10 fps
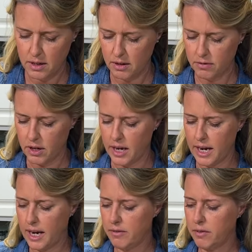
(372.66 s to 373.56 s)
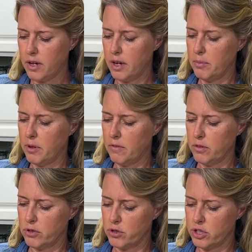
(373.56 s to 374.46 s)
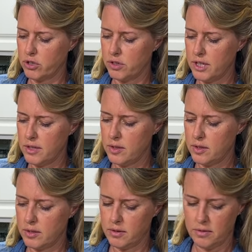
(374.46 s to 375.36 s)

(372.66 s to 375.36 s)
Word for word: I've got 1/2 cup of nutritional yeast,